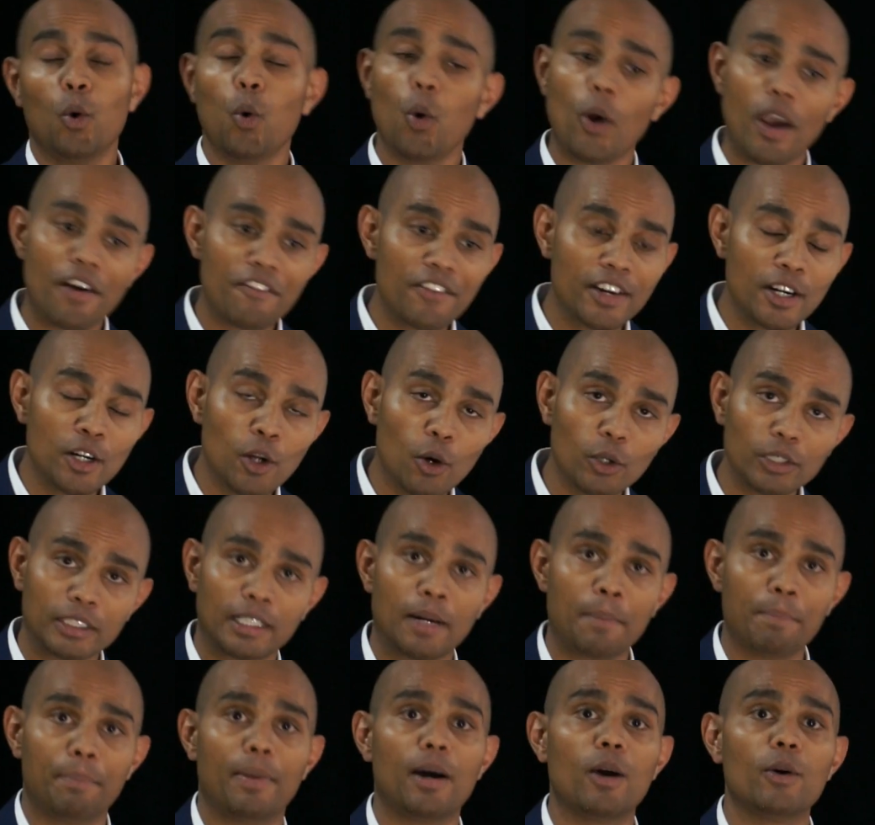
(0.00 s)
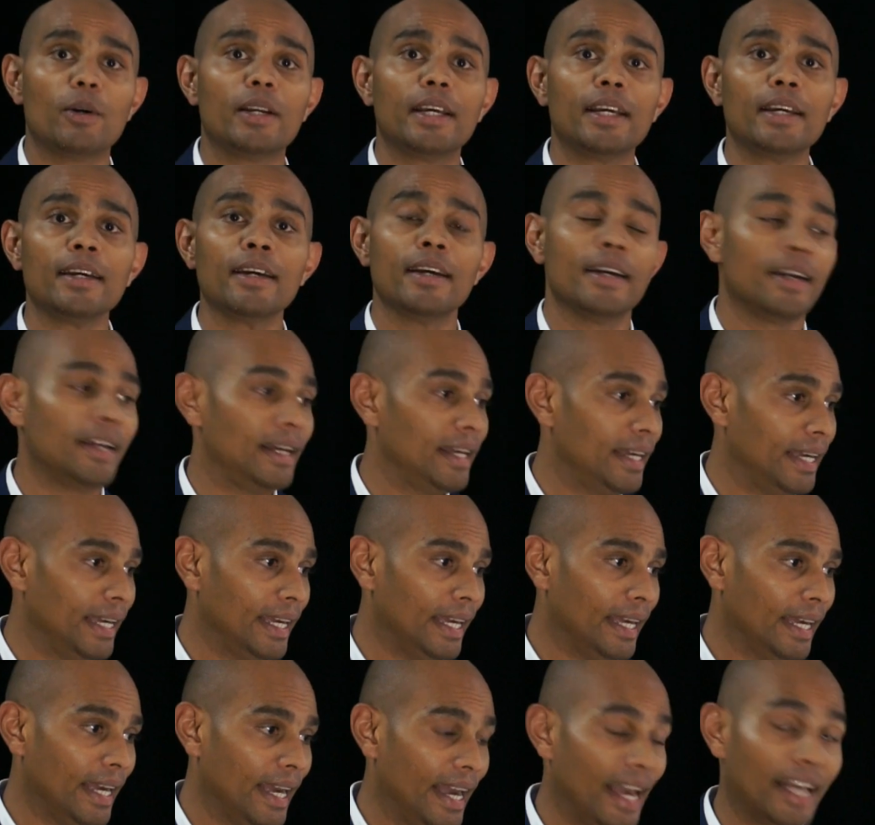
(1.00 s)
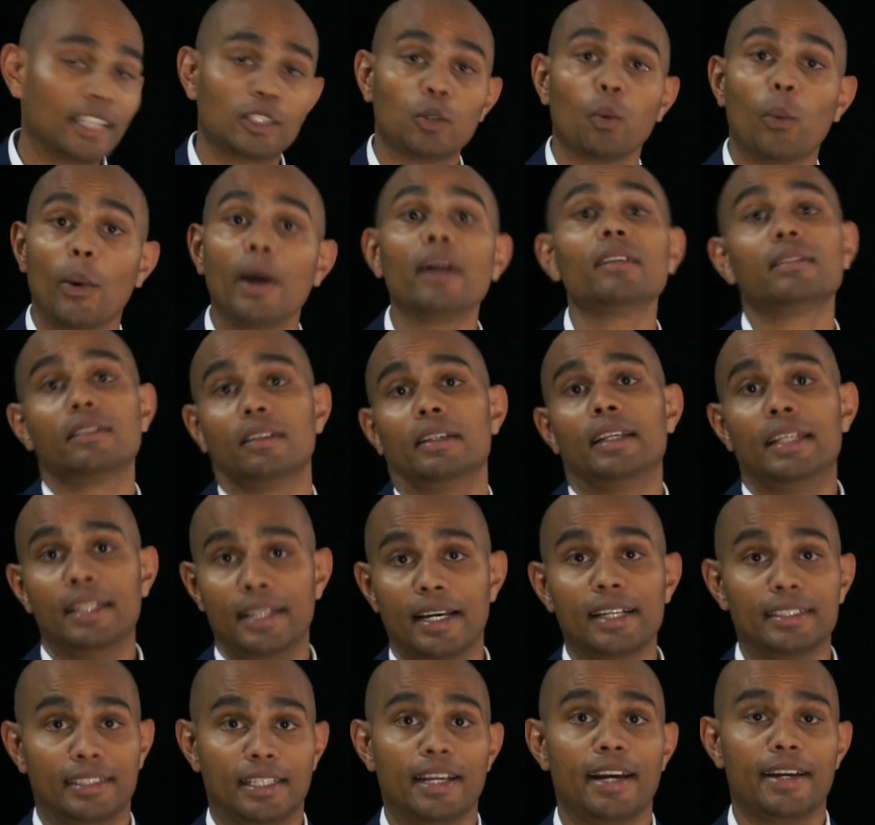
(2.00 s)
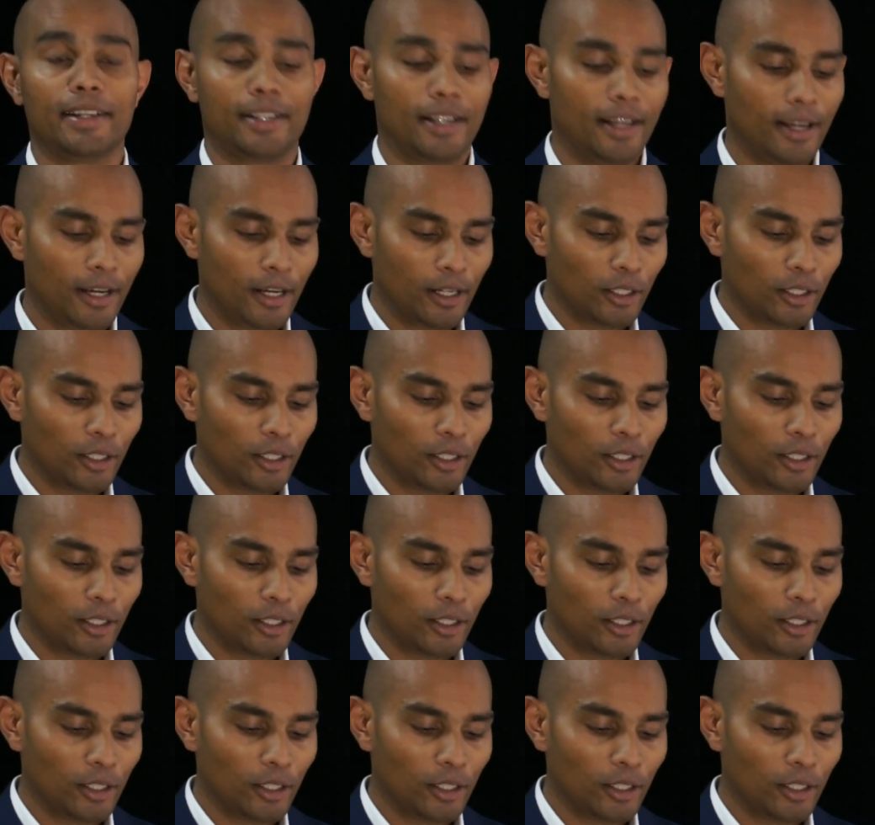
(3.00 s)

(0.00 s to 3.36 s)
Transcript: Whoever knows compounding has wealth in their sight.